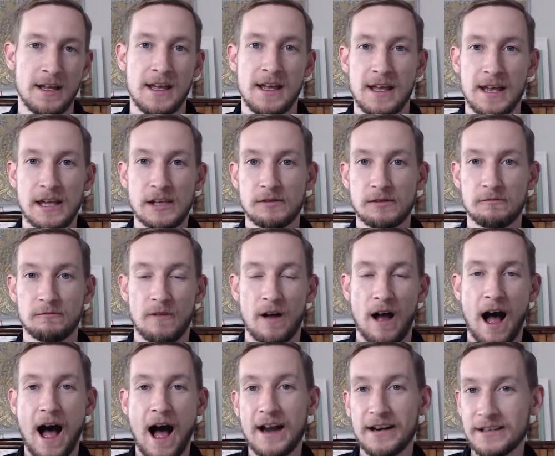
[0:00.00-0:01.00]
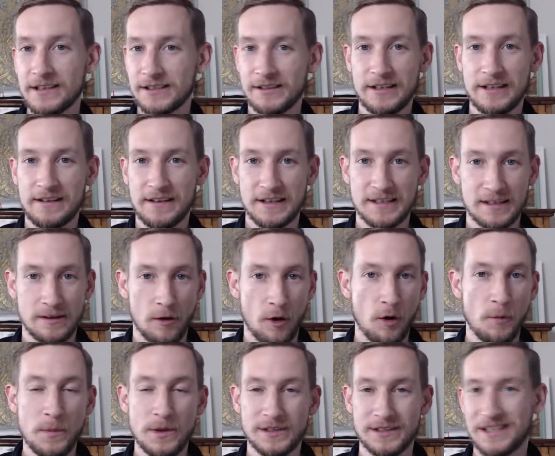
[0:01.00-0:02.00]
it's honestly
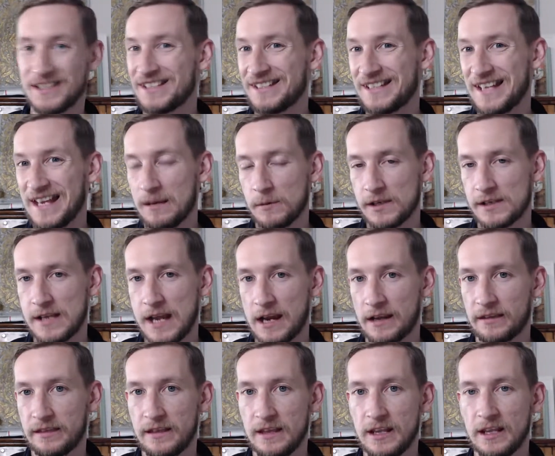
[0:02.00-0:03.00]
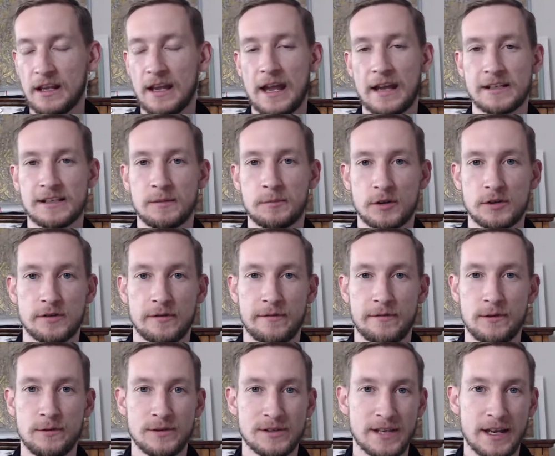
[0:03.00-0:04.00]
almost the same exact thing, except there's a
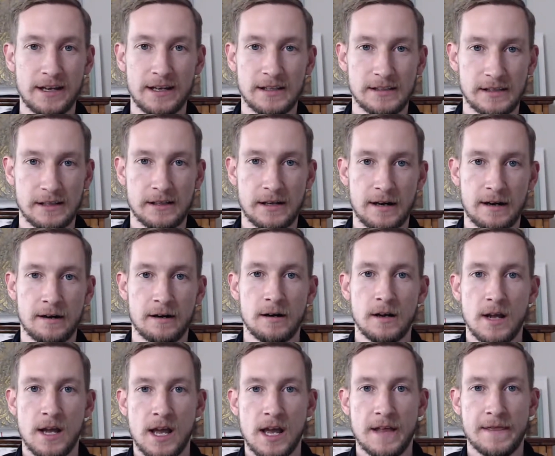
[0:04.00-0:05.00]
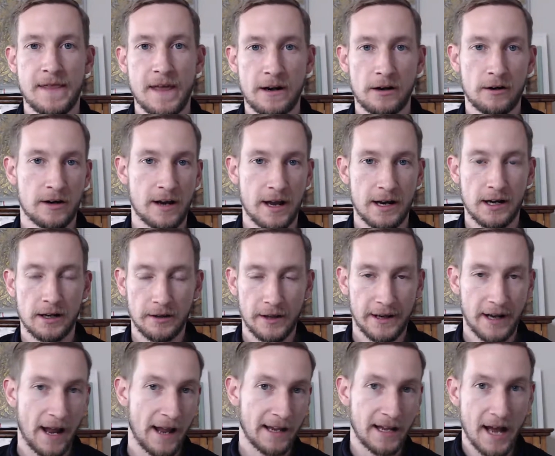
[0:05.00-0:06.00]
few settings in there that are kind of like,
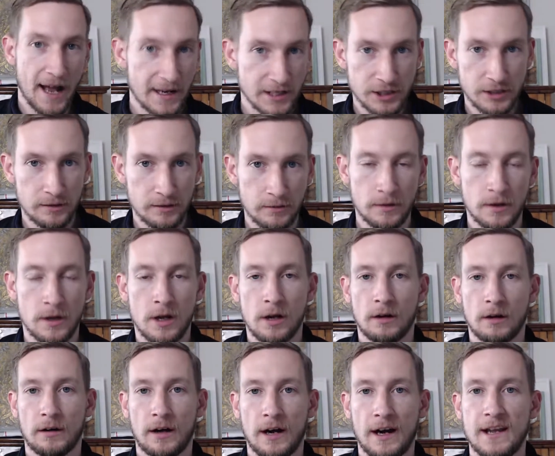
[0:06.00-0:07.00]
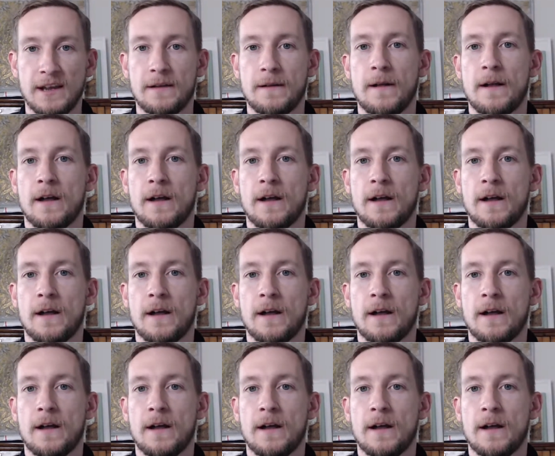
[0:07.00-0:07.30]
I got you, right?